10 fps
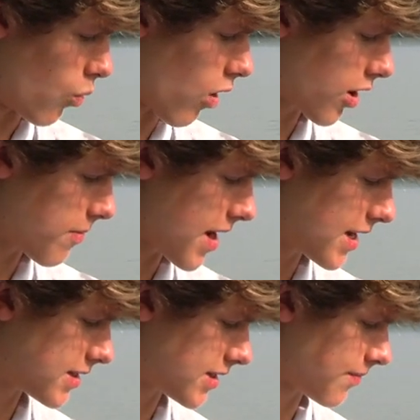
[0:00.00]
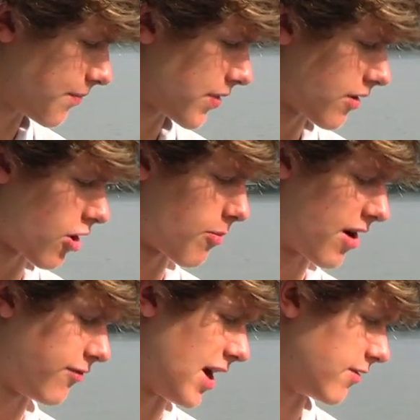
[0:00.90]
walking baits are
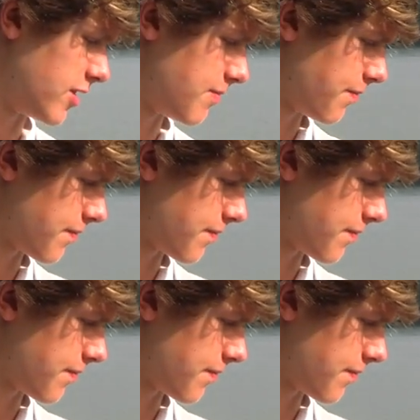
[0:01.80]
my favorite.